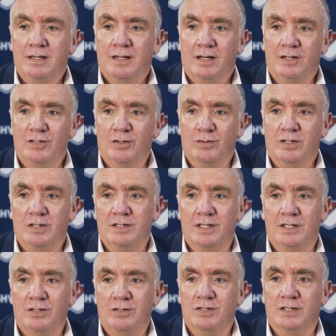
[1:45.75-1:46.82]
you know,
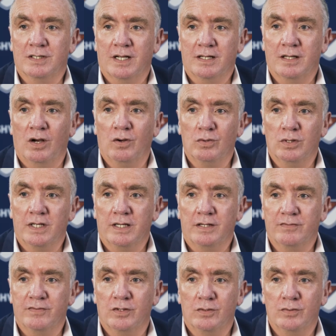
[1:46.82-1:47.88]
continue to take the whole league
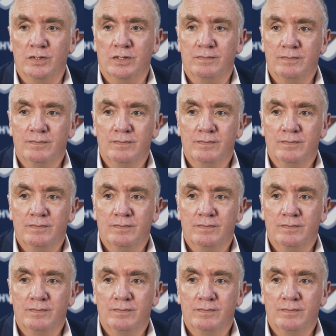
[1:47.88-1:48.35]
forward.